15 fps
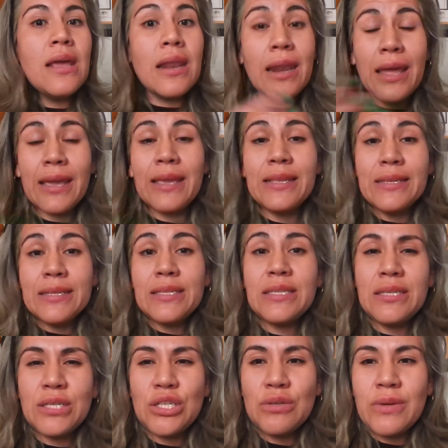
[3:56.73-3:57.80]
Like in this
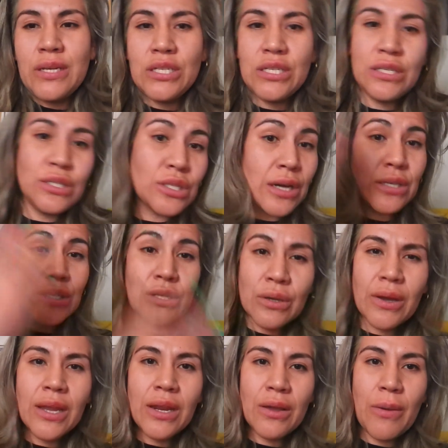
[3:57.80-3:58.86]
situation, sorry to go
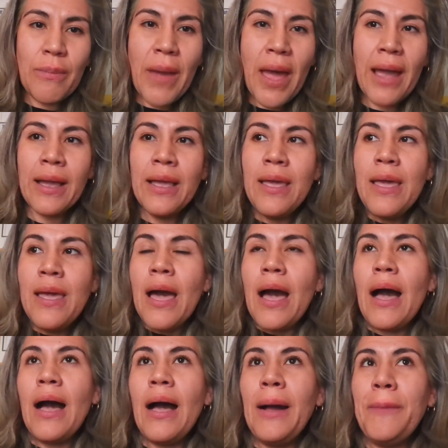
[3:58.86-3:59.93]
ahead and go back.
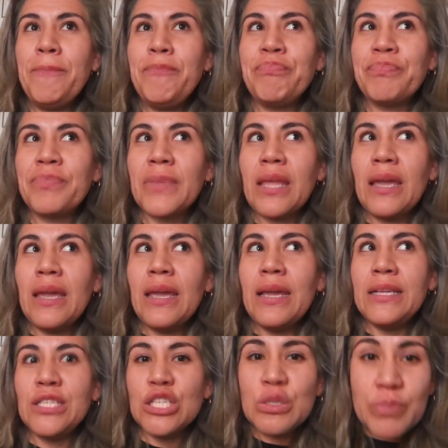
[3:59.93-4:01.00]
It just